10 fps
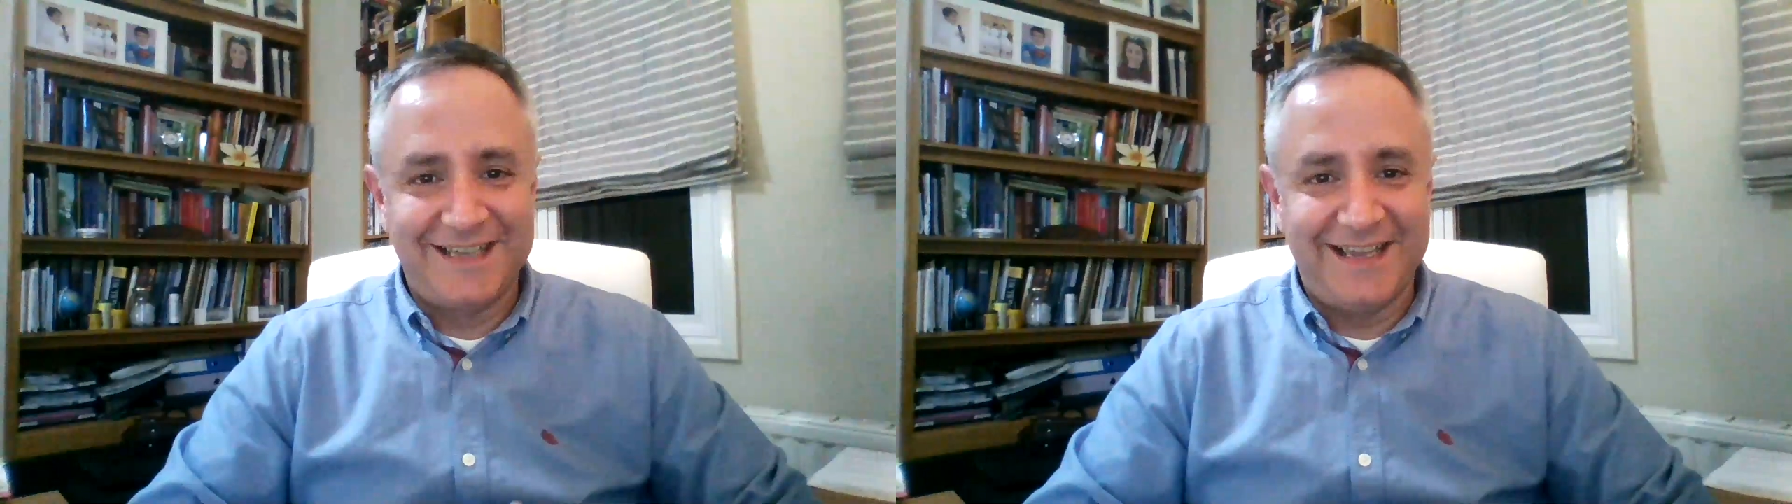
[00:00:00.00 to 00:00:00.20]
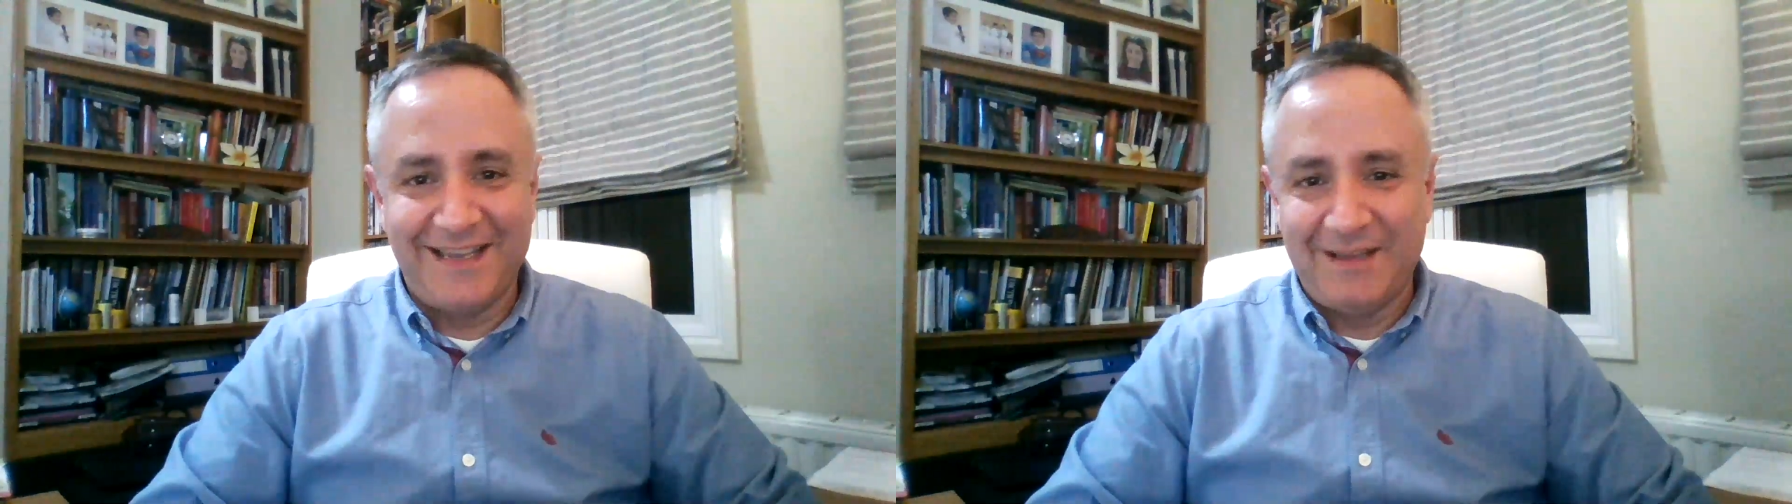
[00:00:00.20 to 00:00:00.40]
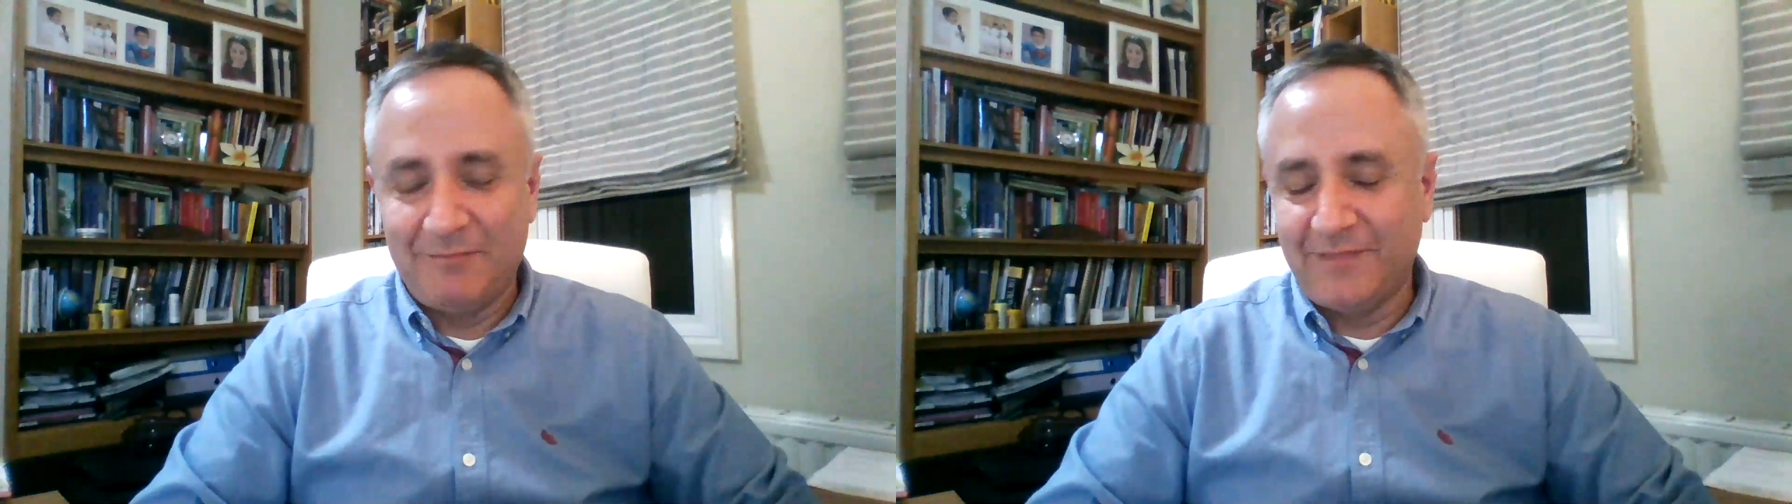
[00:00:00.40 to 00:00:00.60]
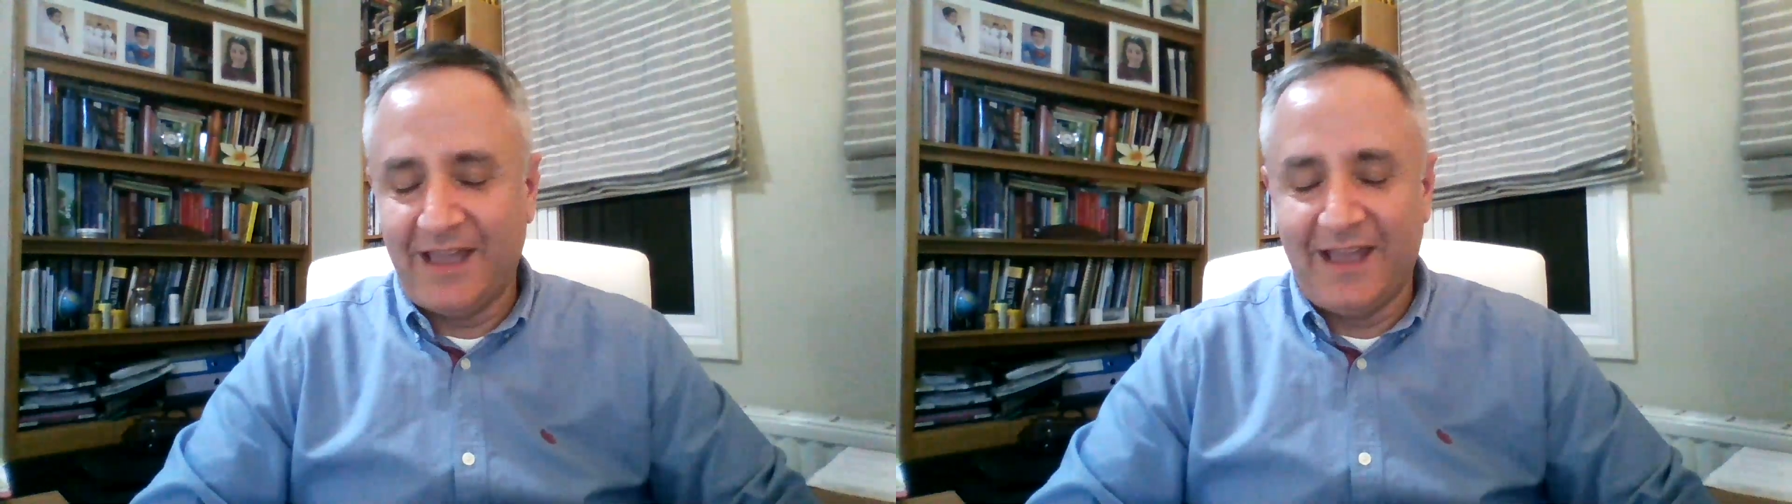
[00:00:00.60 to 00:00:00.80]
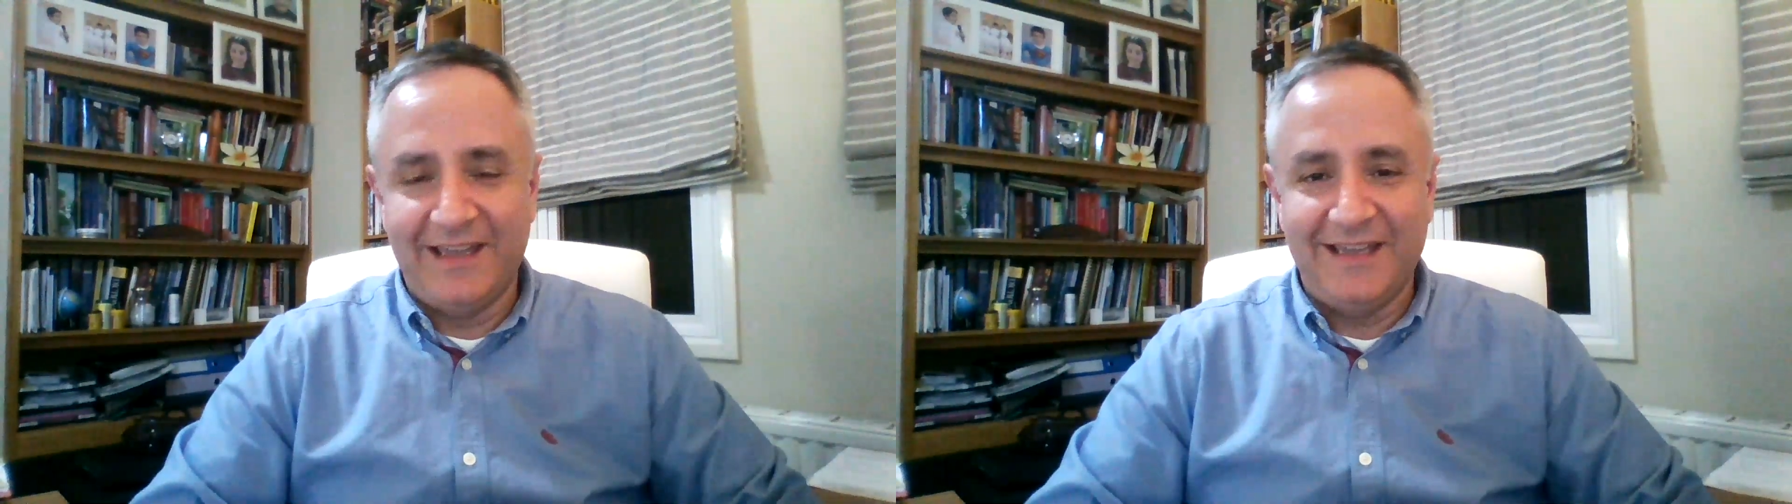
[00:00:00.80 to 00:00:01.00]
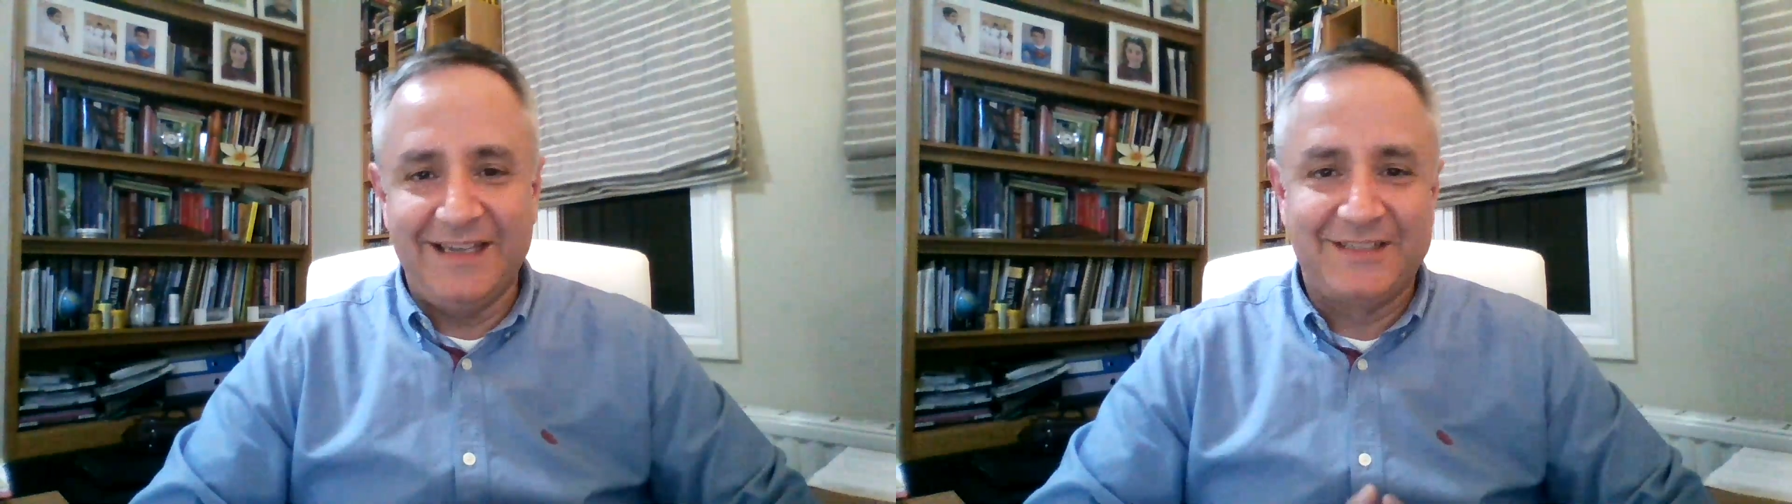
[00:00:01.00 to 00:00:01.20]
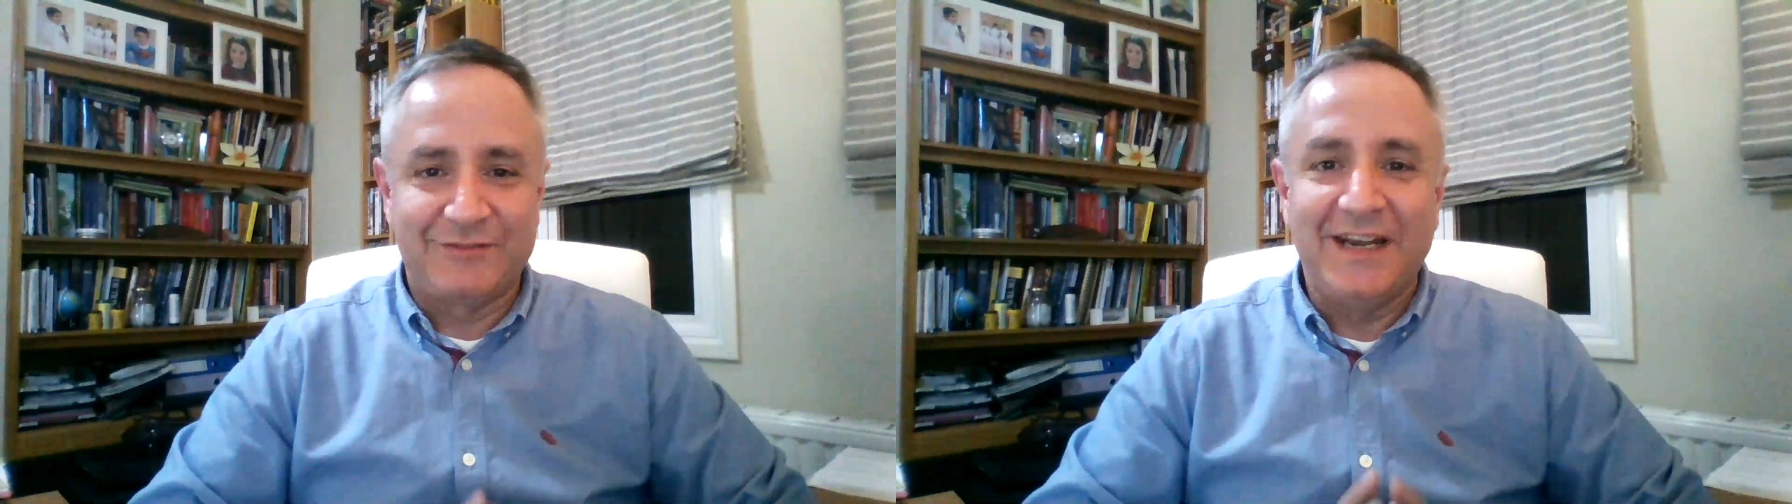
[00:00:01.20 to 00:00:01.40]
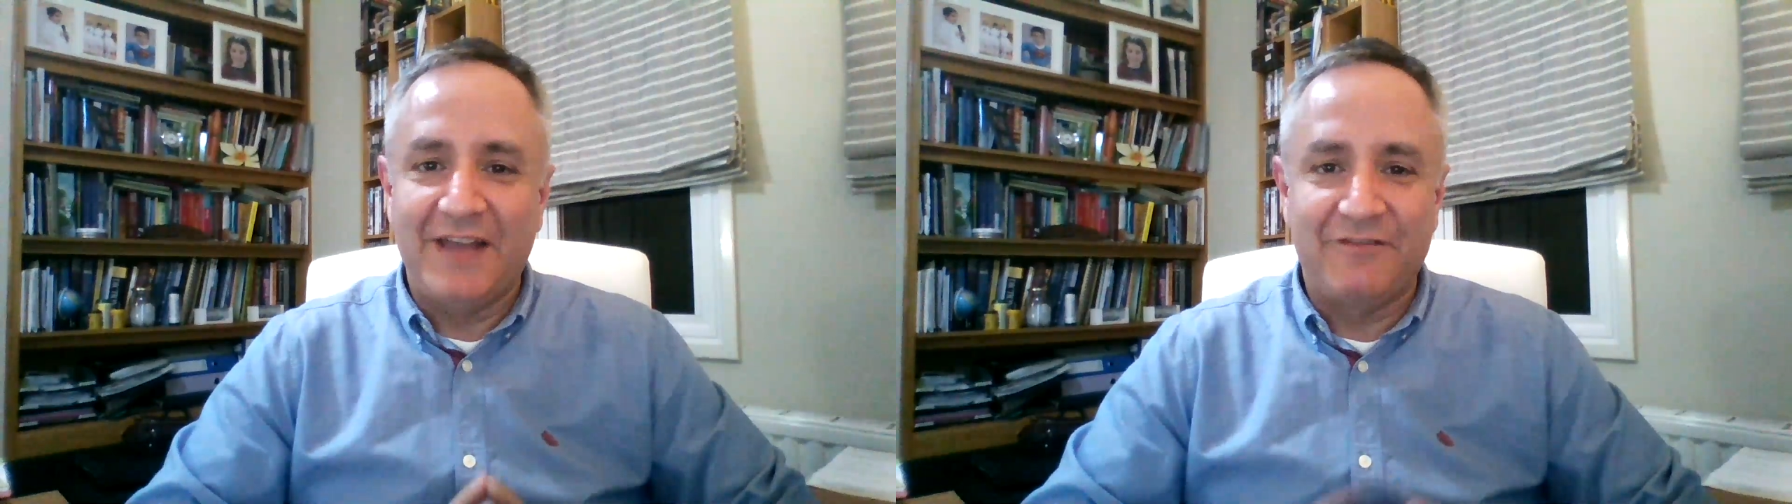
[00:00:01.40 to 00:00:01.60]
uh,
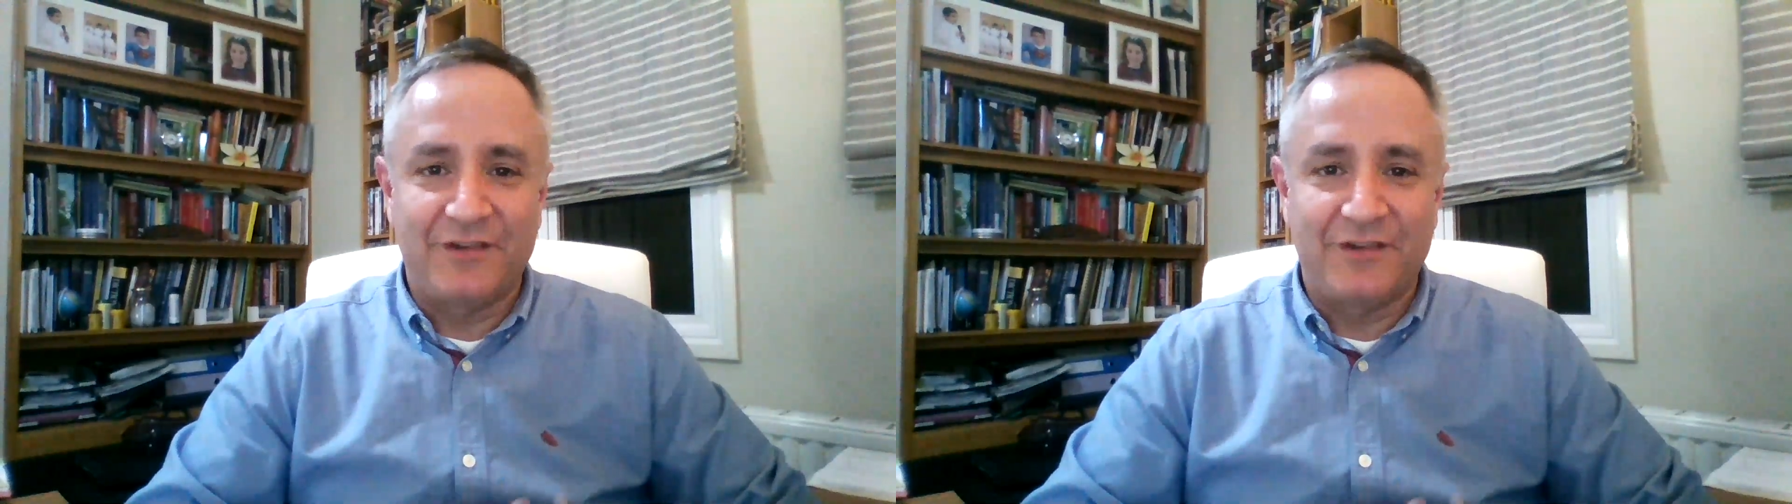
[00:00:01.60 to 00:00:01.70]
is really